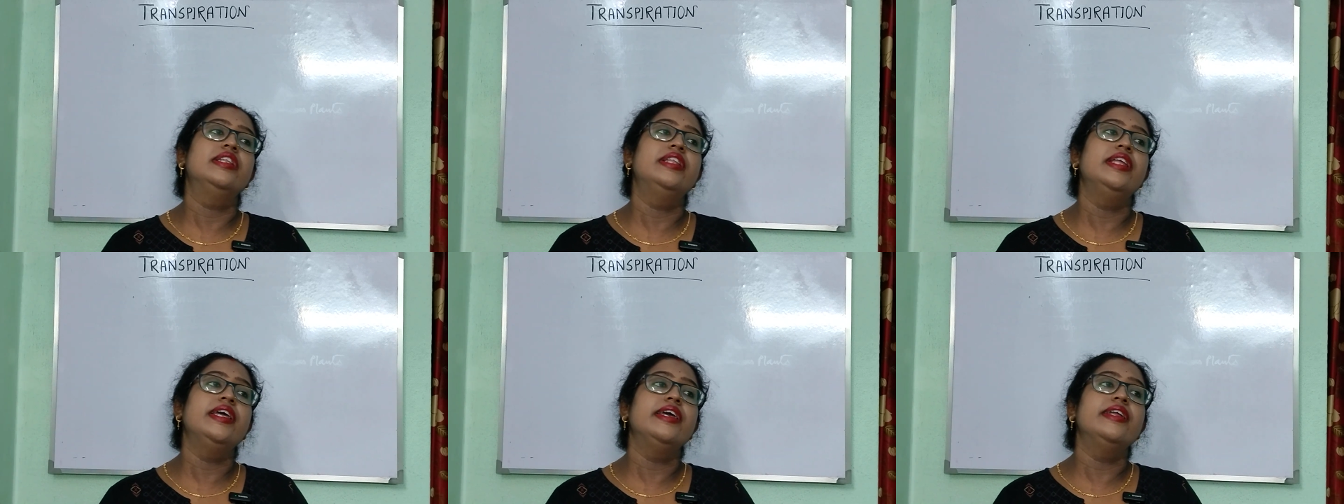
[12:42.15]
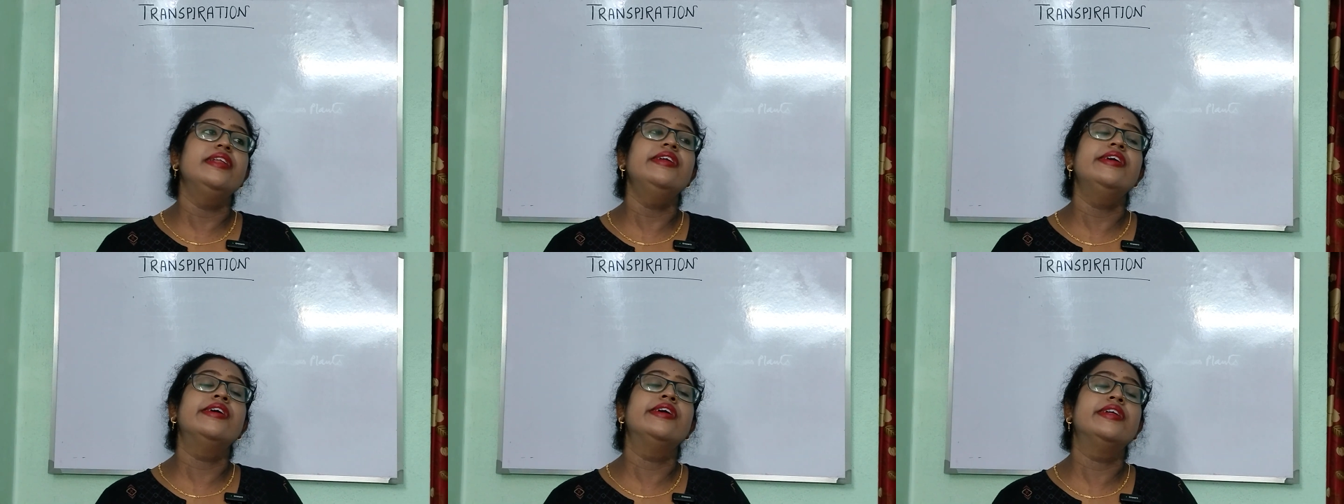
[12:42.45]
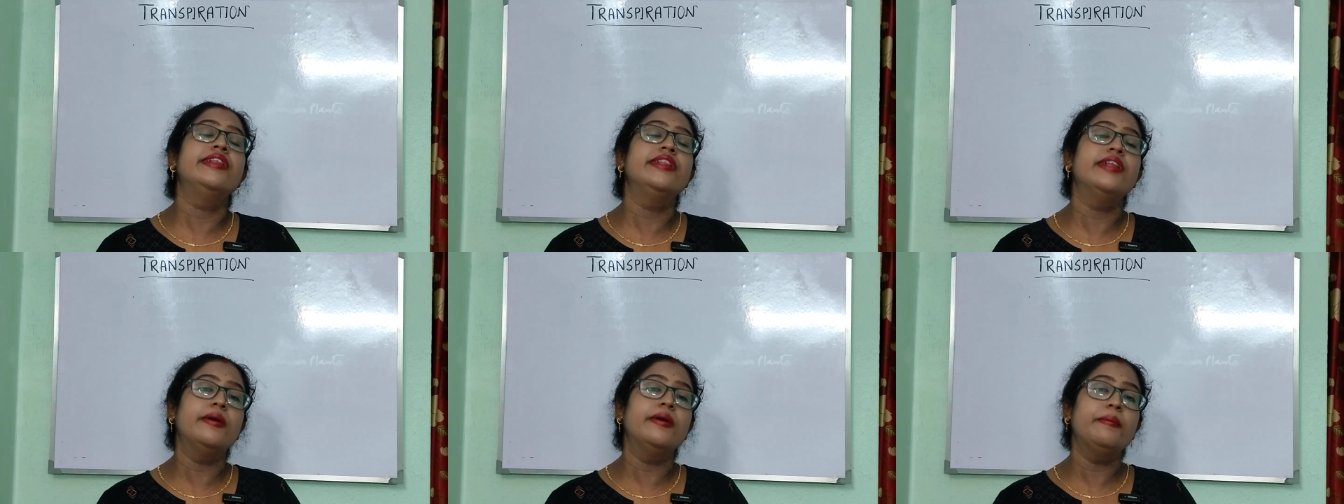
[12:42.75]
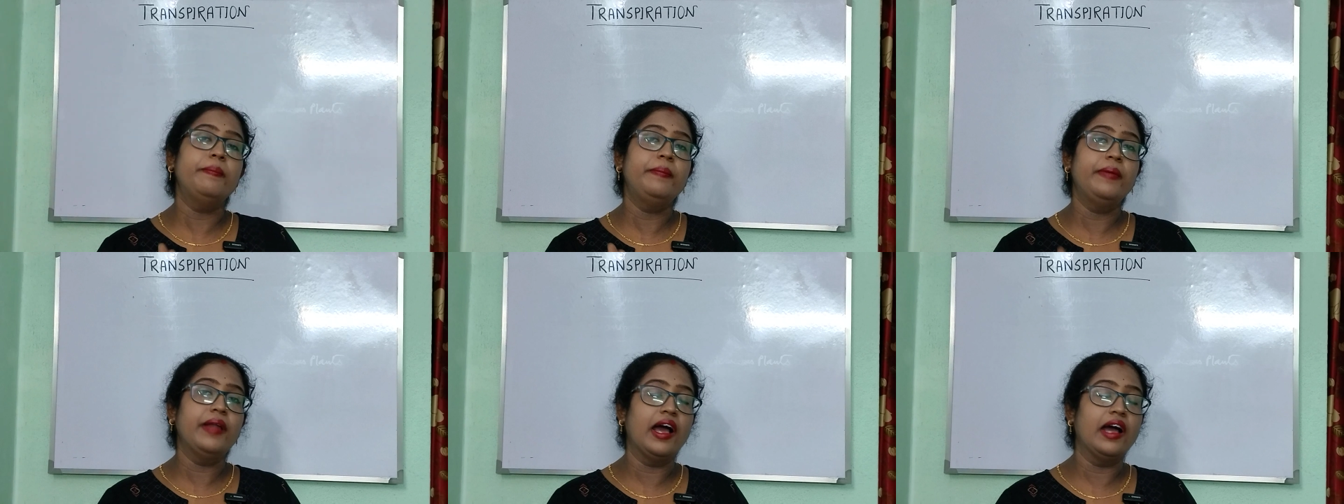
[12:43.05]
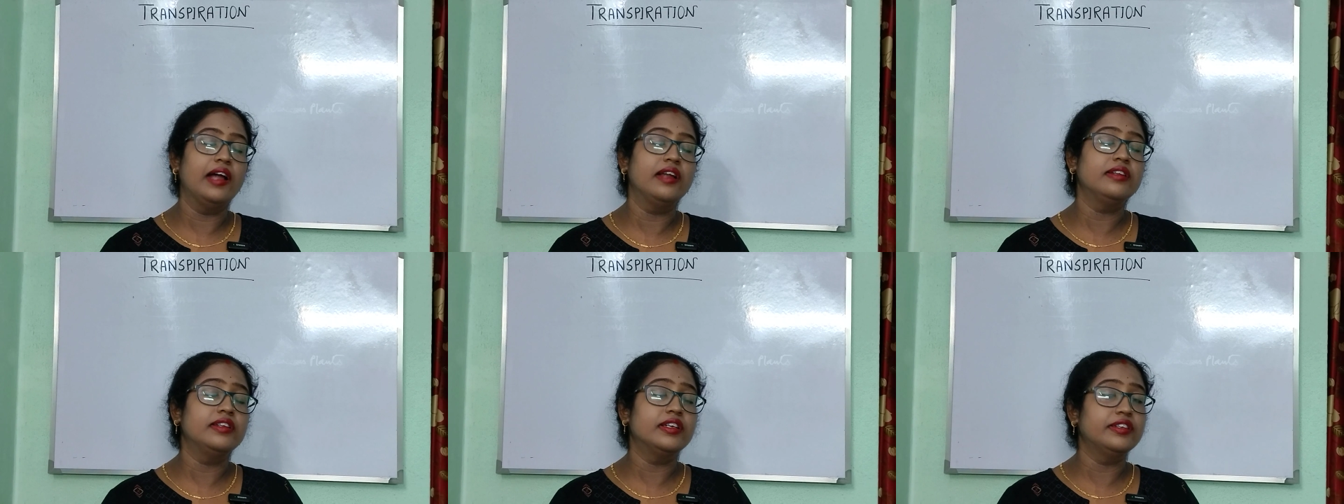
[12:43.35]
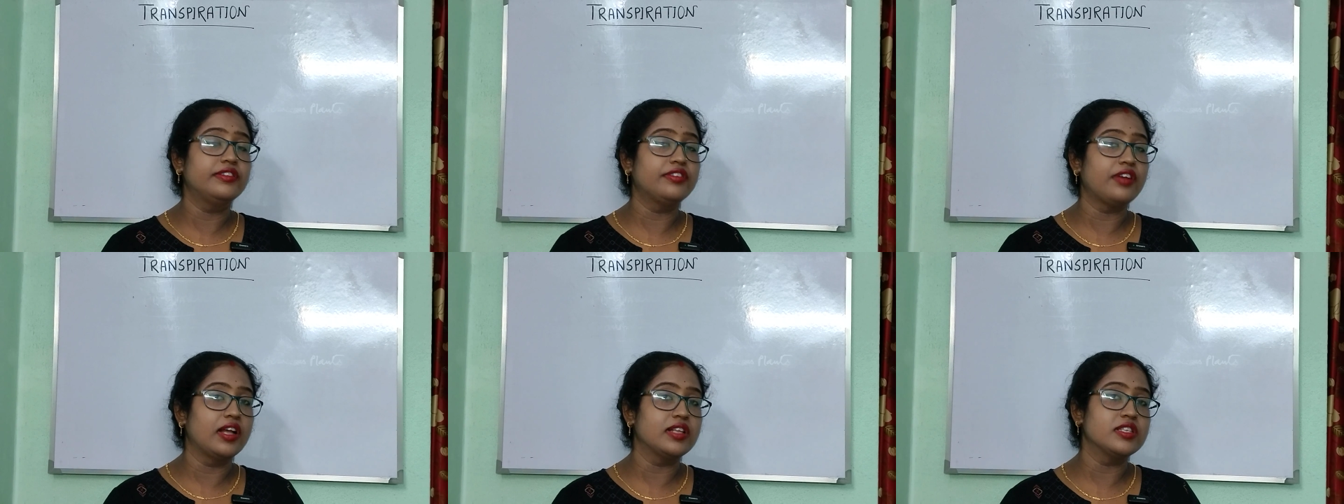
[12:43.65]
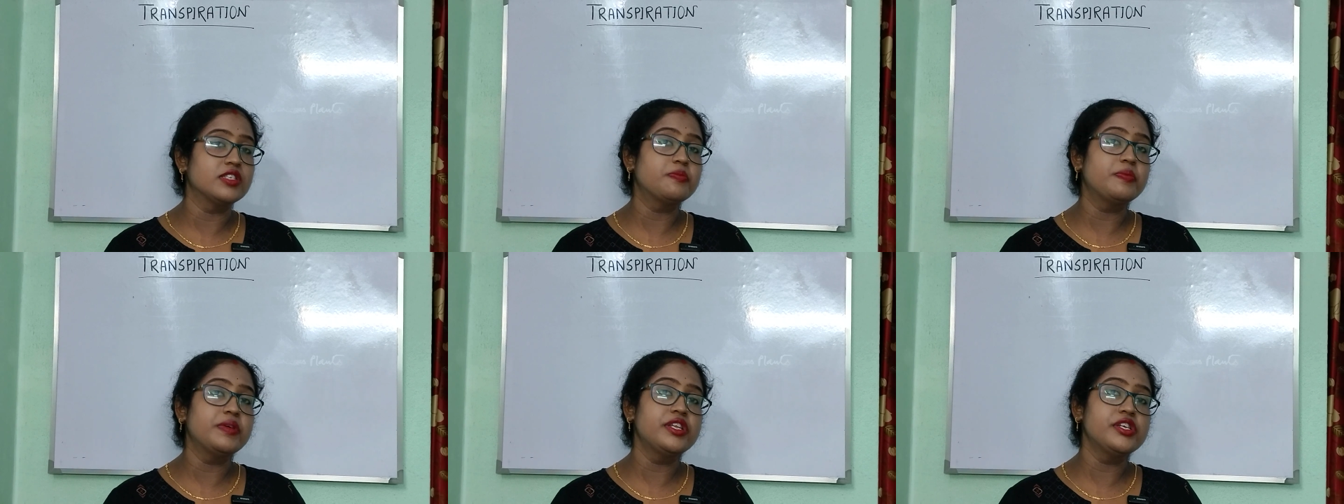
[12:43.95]
then the
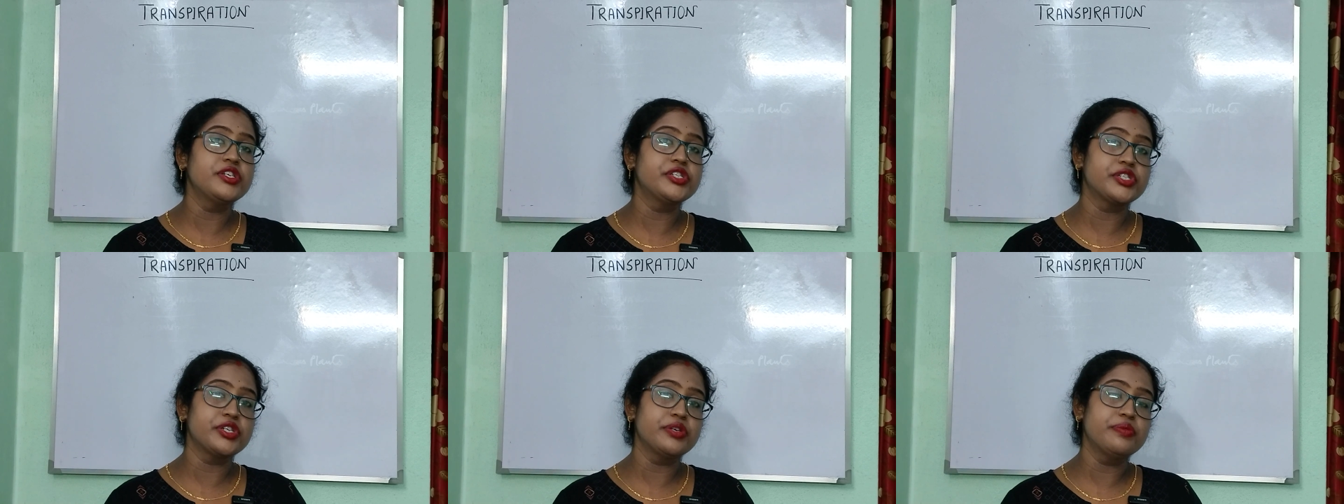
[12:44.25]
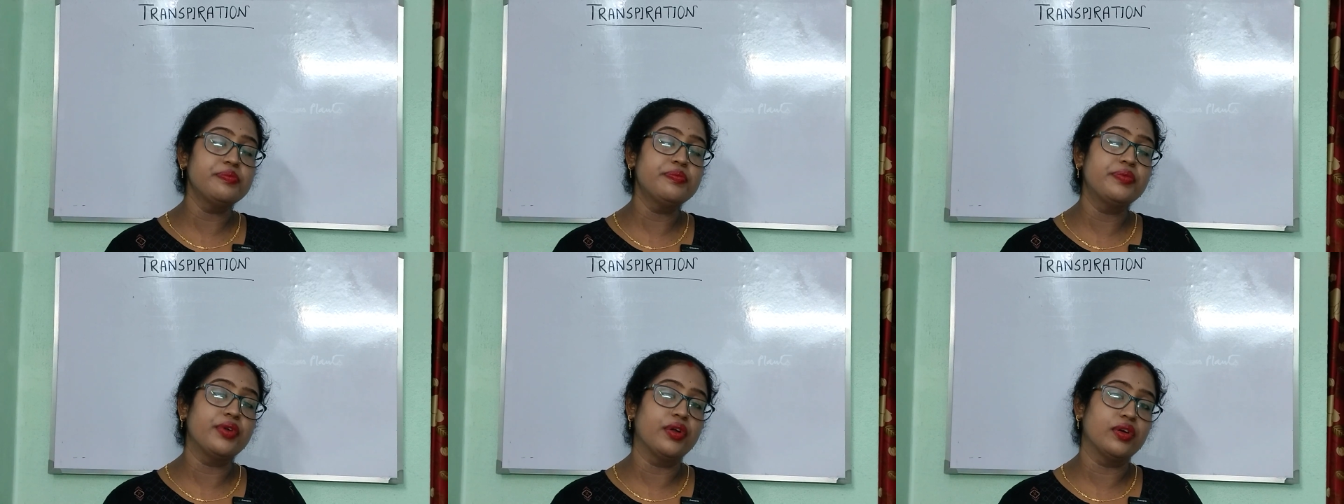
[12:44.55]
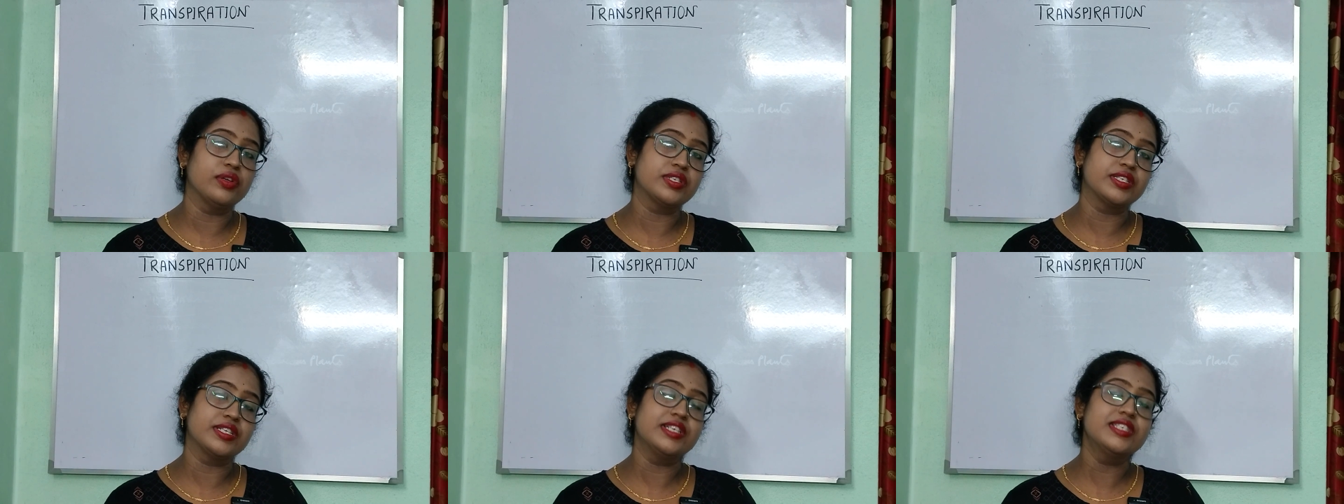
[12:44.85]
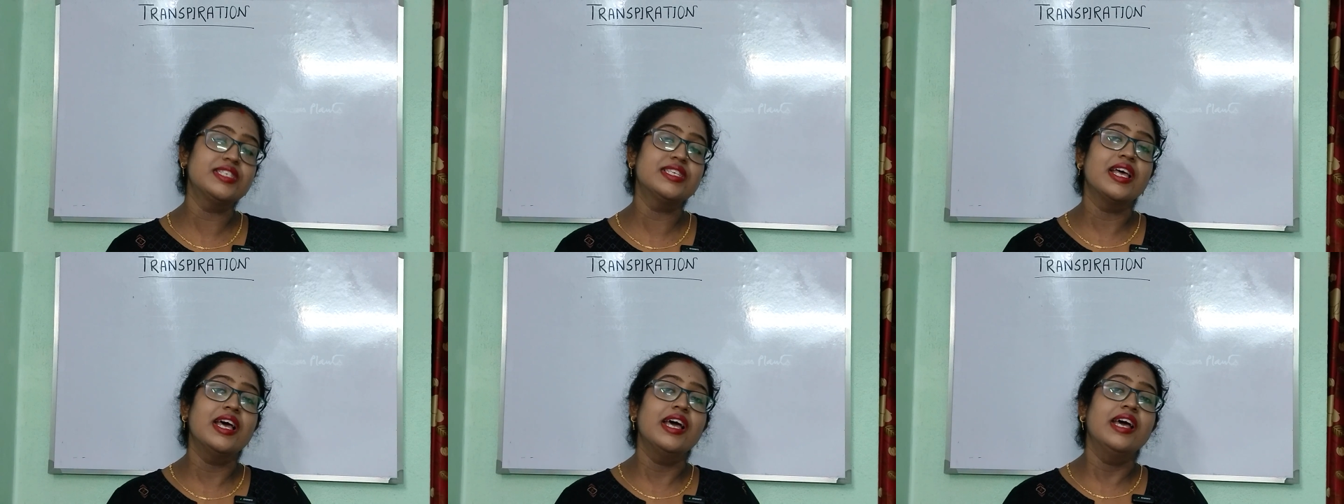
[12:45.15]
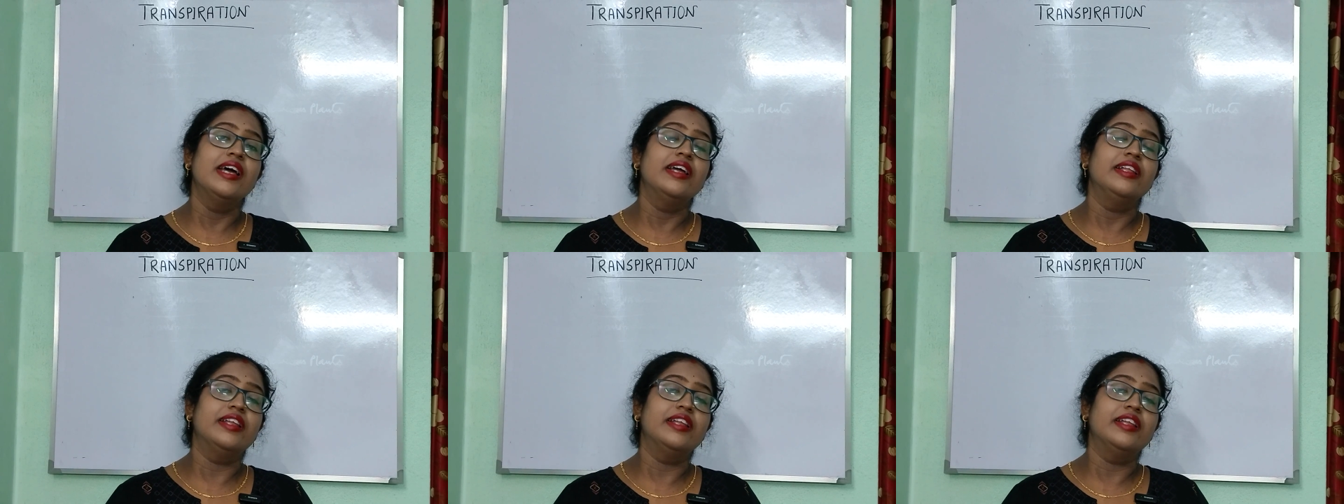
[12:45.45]
transpiration process,